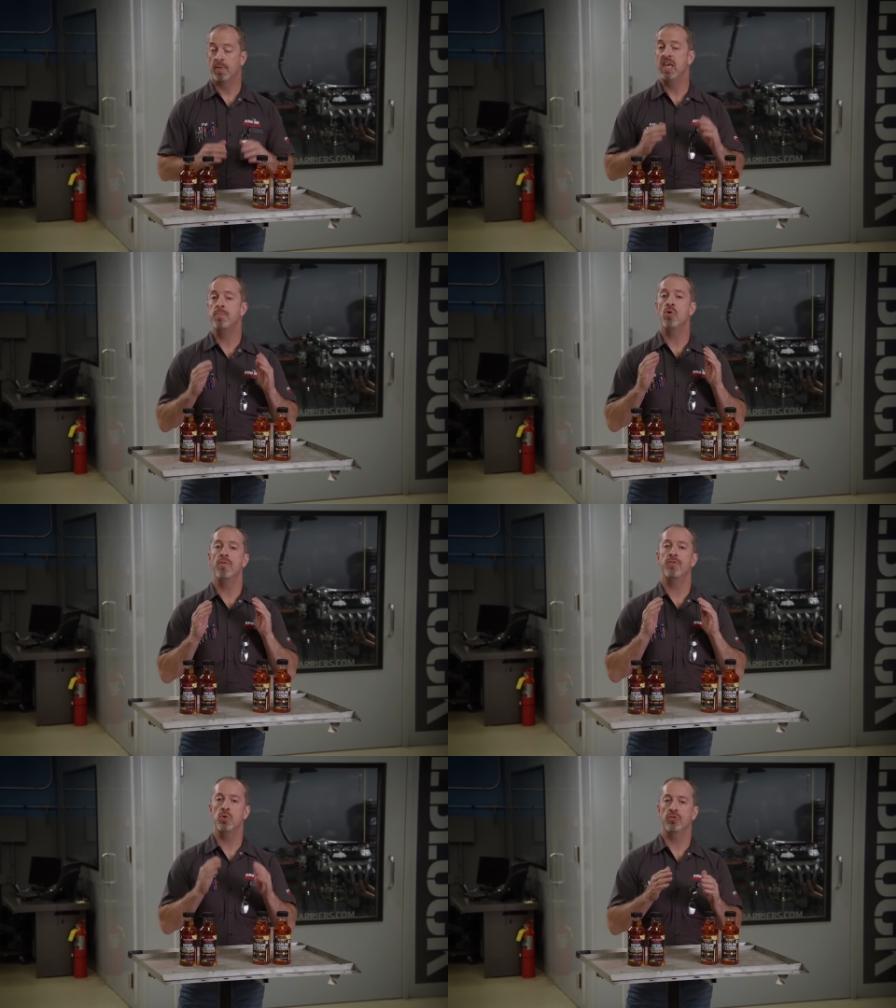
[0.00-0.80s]
help keep
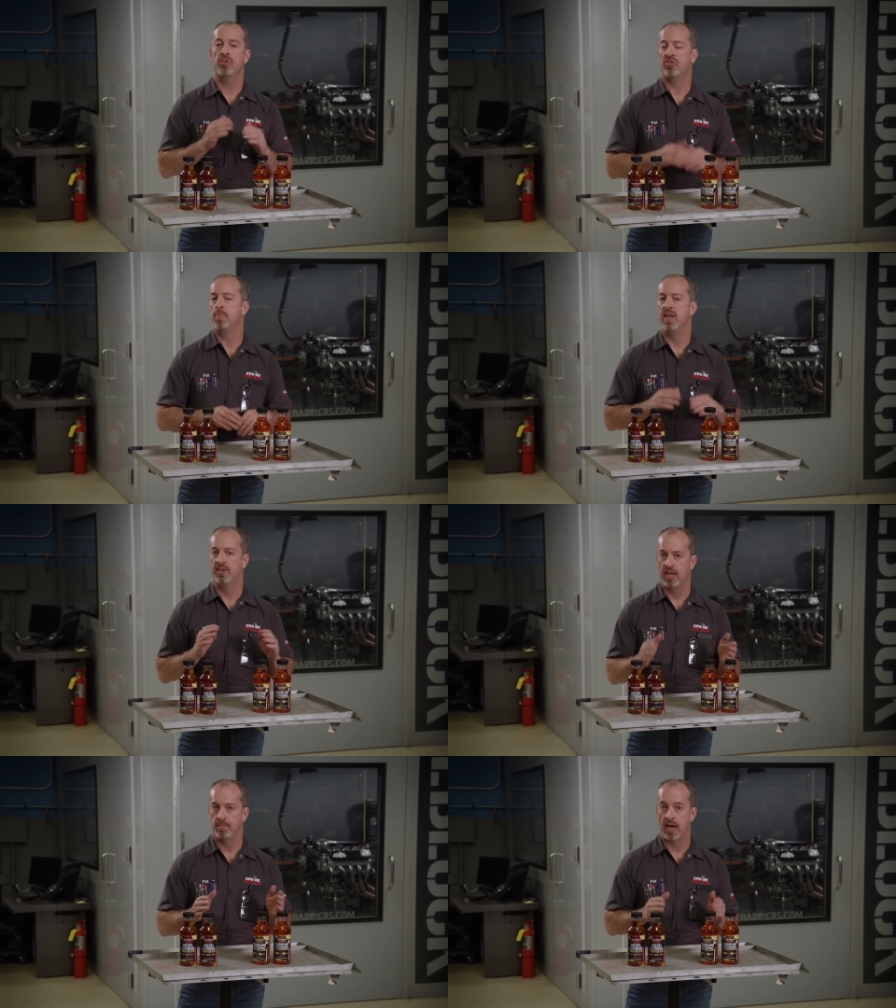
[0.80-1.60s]
your fuel system
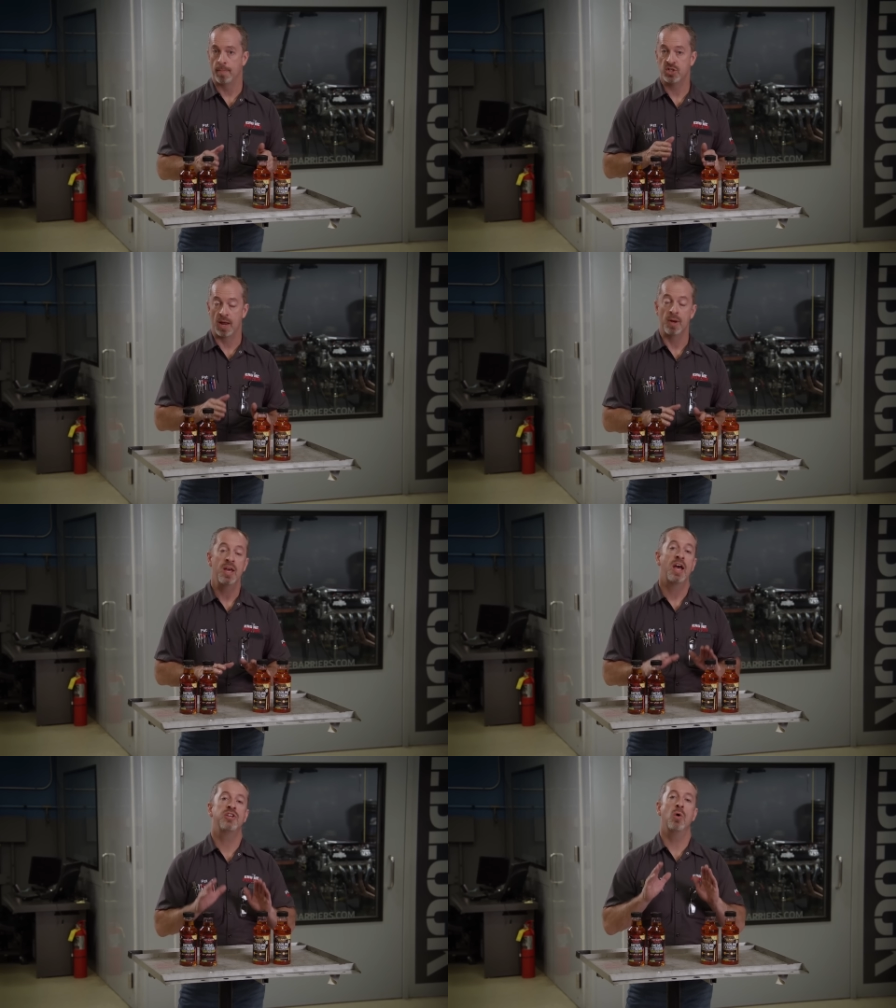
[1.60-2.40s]
in tip-top shape.
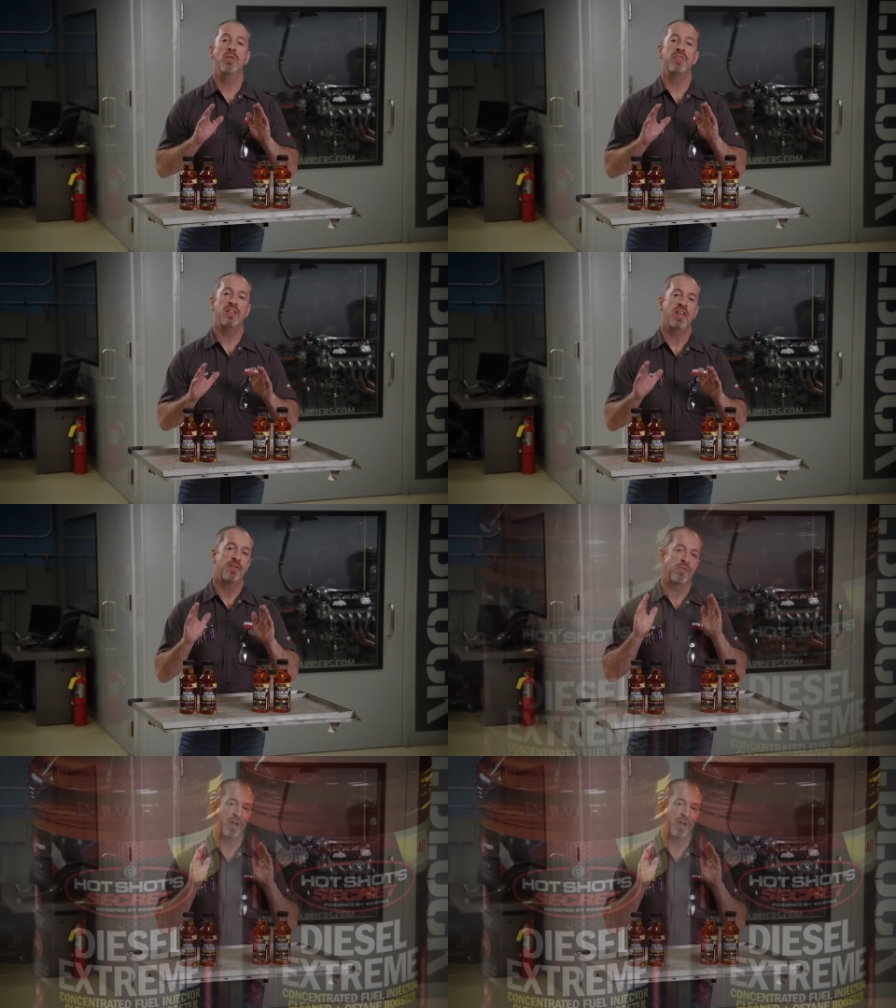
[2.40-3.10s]
And don't think they have